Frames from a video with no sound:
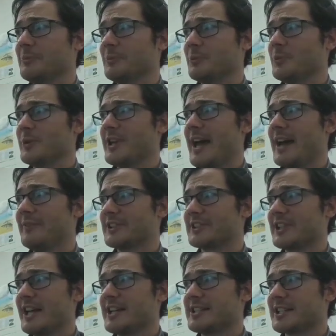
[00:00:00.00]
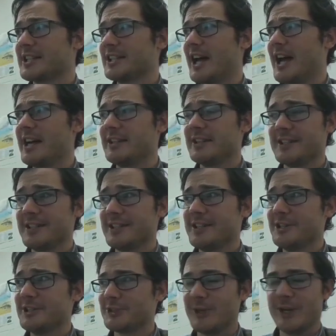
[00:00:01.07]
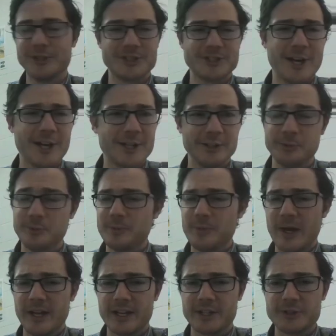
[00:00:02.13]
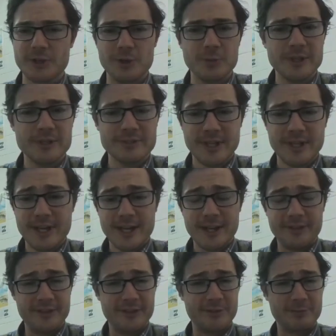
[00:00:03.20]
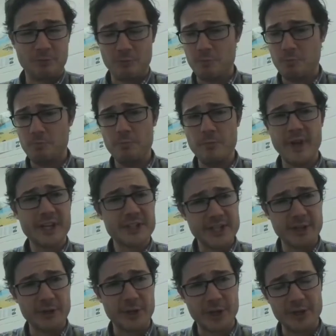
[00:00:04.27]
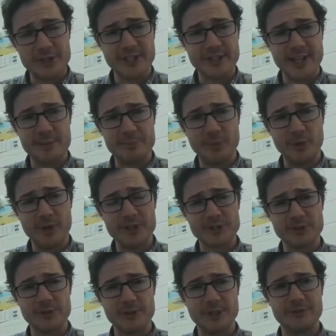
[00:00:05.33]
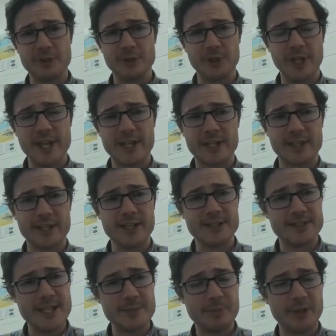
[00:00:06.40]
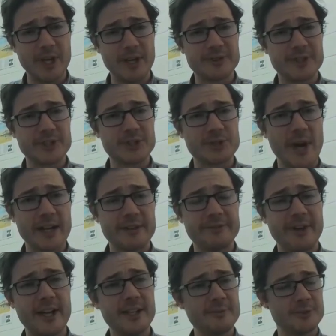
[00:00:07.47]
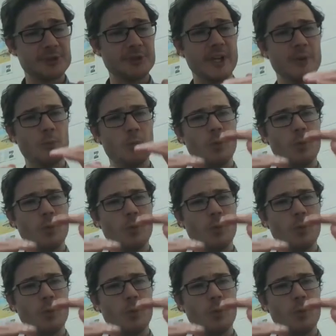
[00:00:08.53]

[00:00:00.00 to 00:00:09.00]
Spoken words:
we have a slight decline here. So I'll just talk a little bit about October. Mixing occurs at that point. So if your lake is deep enough to stratify, so again,